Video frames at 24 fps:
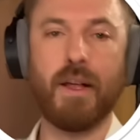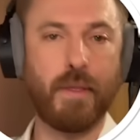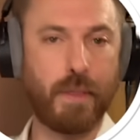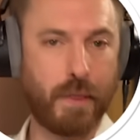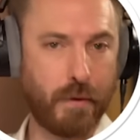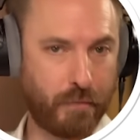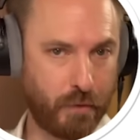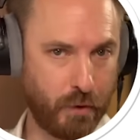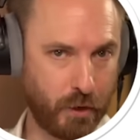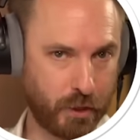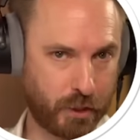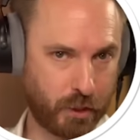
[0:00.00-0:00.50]
The
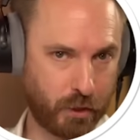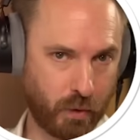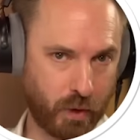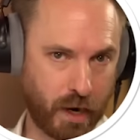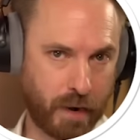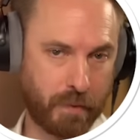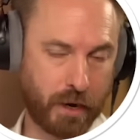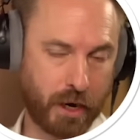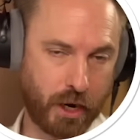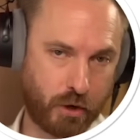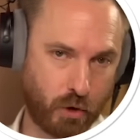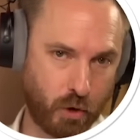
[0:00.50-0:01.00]
first tool
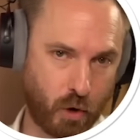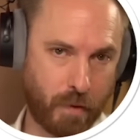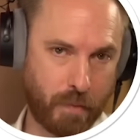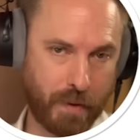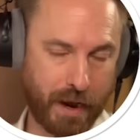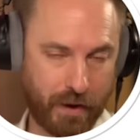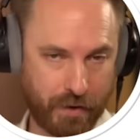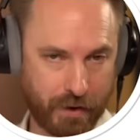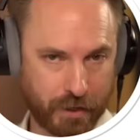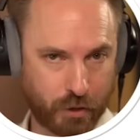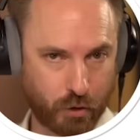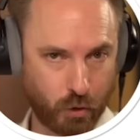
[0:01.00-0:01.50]
I'm going to talk
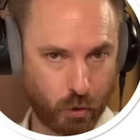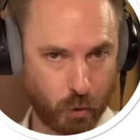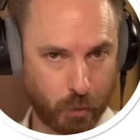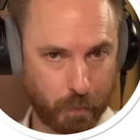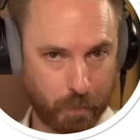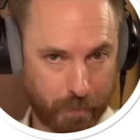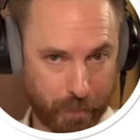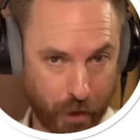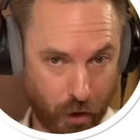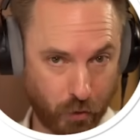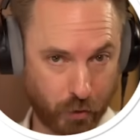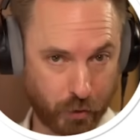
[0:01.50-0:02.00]
about is
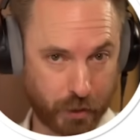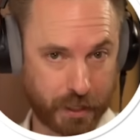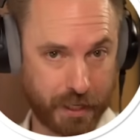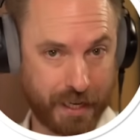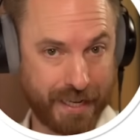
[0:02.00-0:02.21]
called Bolt.